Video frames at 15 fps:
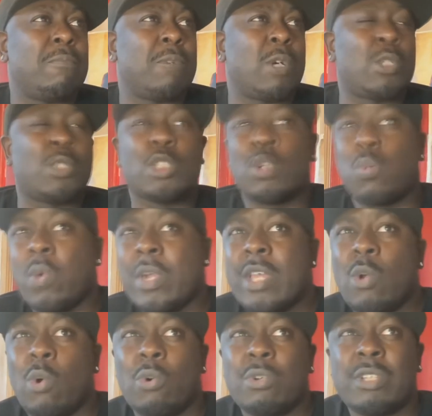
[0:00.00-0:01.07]
a
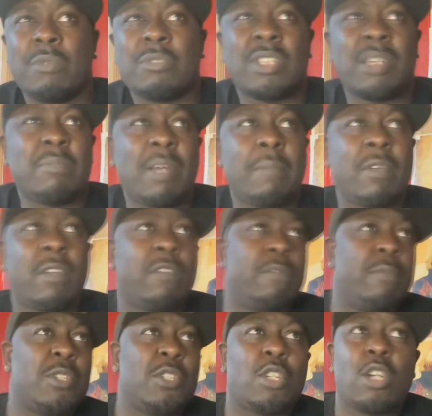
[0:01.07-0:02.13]
tweet or there was some type of
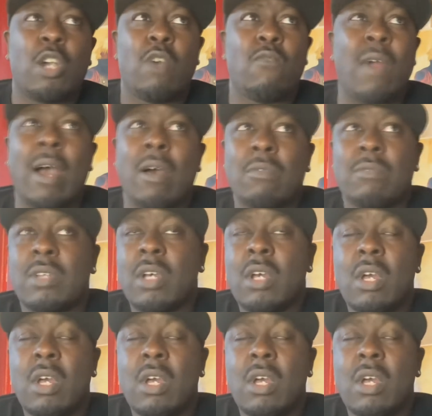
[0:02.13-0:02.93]
information go around,